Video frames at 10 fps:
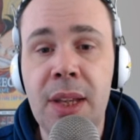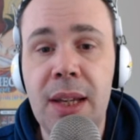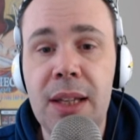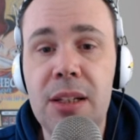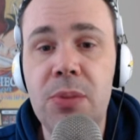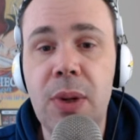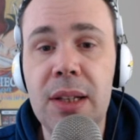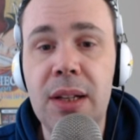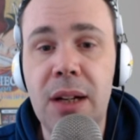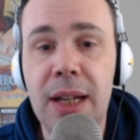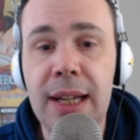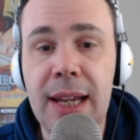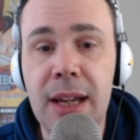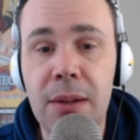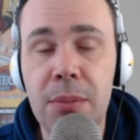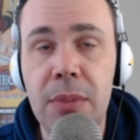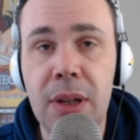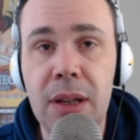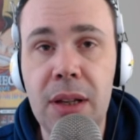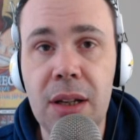He's one that I am
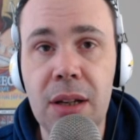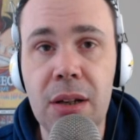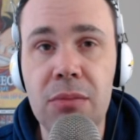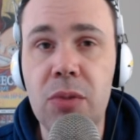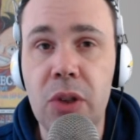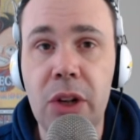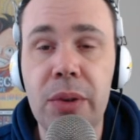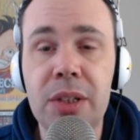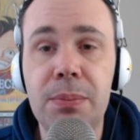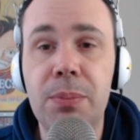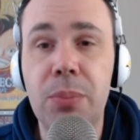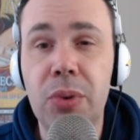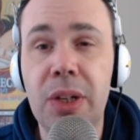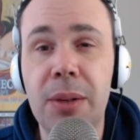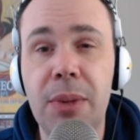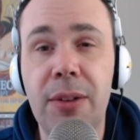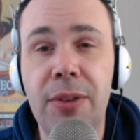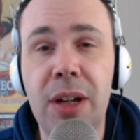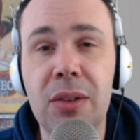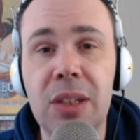going to put in my
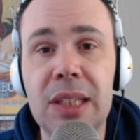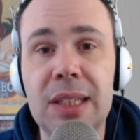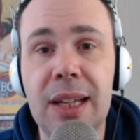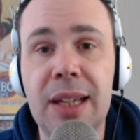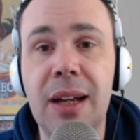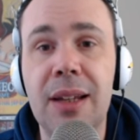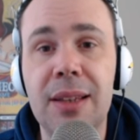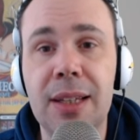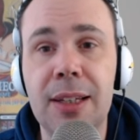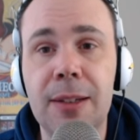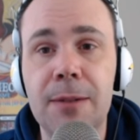final list, I think.